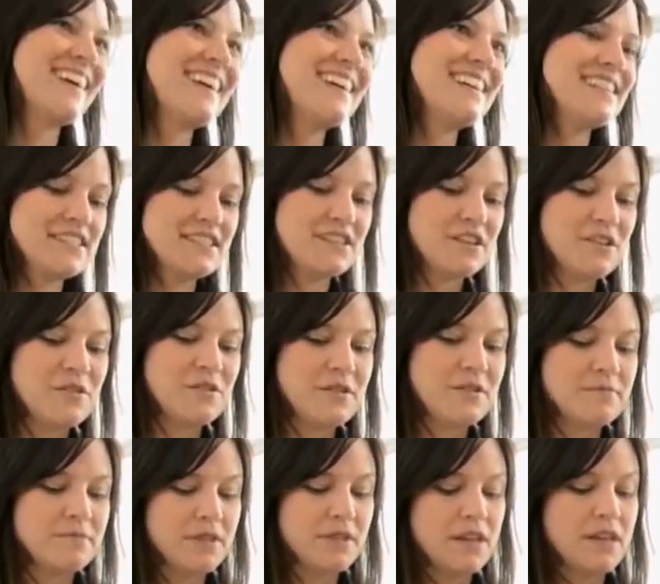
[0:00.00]
This is where
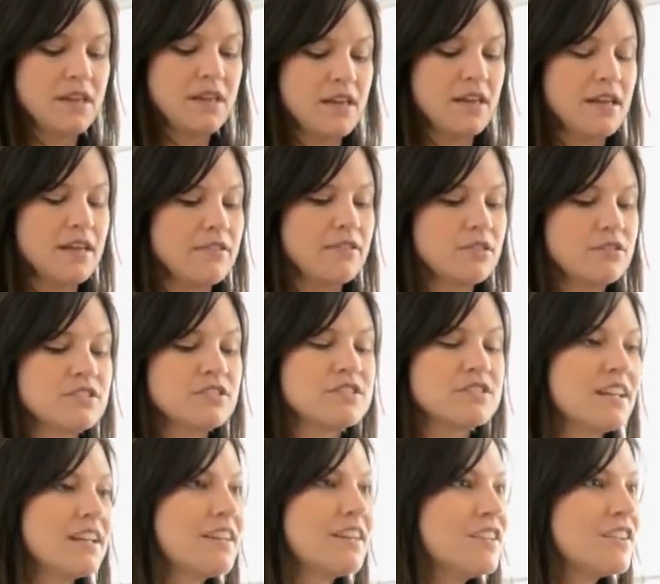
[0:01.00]
people pull together
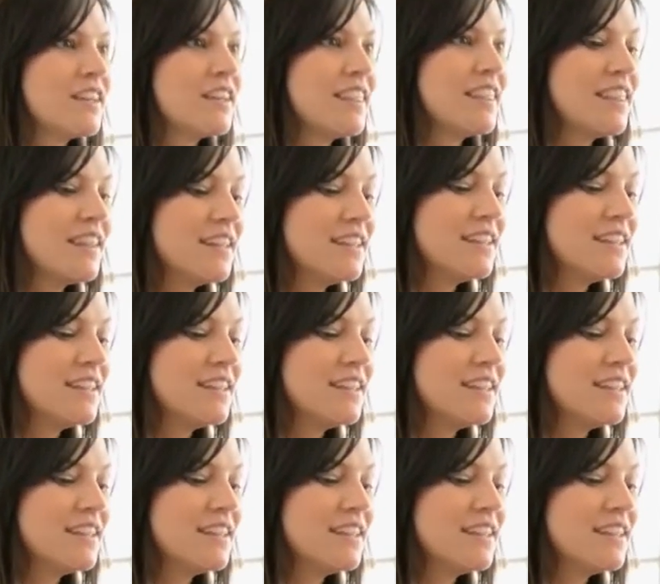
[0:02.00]
to make better